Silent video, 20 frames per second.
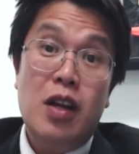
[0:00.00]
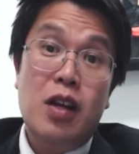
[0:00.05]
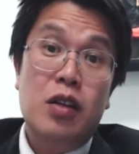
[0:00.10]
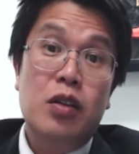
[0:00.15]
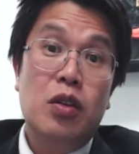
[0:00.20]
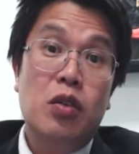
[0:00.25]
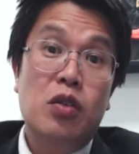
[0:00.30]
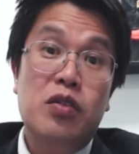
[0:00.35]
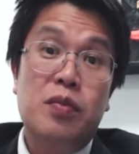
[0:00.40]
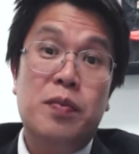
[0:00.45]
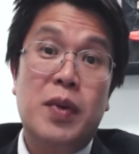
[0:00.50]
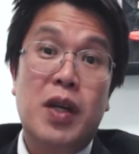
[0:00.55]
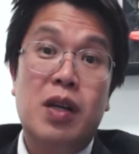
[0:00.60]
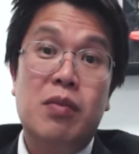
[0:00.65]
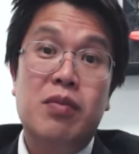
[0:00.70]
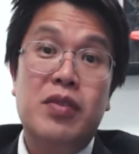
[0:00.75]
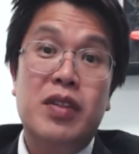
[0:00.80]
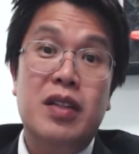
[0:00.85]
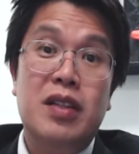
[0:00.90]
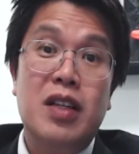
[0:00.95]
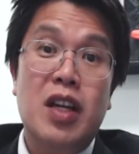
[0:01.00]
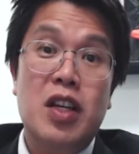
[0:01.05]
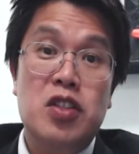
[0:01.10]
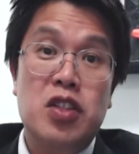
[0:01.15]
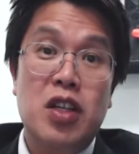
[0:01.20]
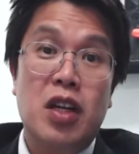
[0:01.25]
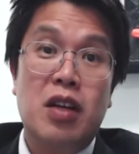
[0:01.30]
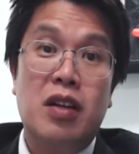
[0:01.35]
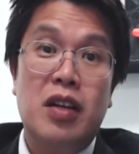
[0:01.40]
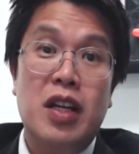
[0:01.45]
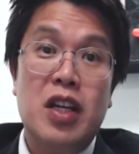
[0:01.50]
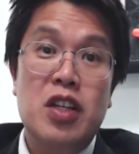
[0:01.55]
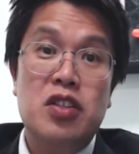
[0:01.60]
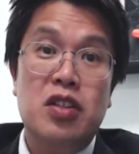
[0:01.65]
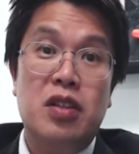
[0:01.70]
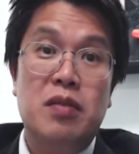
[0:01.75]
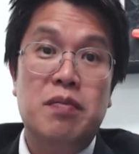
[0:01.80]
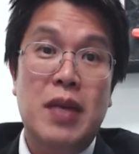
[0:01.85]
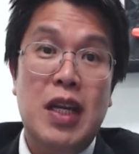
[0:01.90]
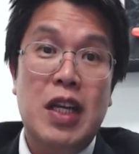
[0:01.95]
no sperms in the
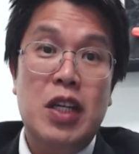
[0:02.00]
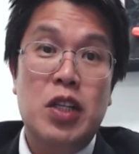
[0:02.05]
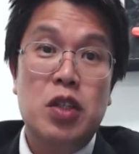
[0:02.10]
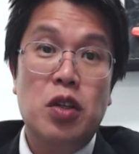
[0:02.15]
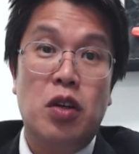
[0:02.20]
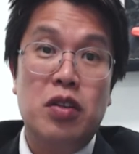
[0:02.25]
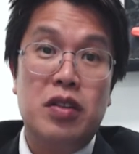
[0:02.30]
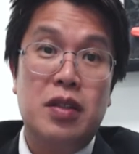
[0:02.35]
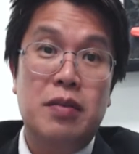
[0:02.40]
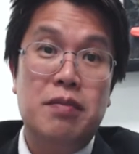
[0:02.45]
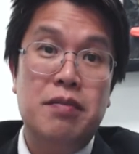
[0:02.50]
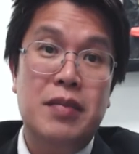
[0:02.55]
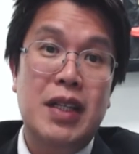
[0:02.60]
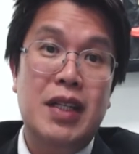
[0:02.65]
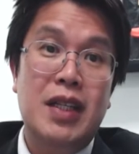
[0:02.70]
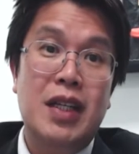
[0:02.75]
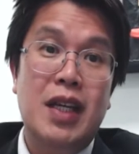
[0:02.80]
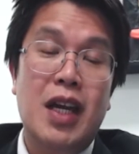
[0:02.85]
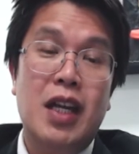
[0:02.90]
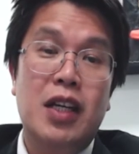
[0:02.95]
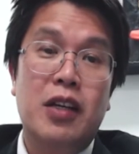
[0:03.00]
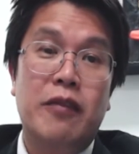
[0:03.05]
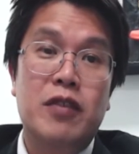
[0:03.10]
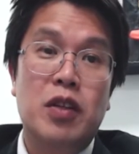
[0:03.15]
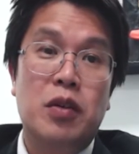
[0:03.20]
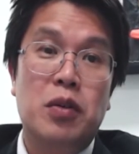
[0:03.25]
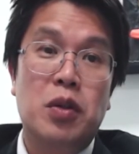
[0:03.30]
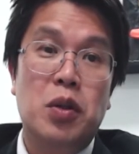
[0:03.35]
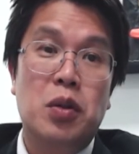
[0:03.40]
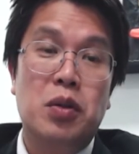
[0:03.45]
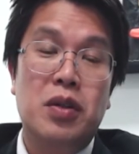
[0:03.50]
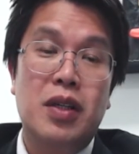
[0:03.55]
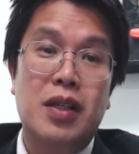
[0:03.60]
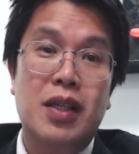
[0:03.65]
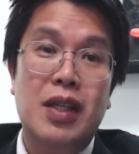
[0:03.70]
ejaculation may not be the end of the road.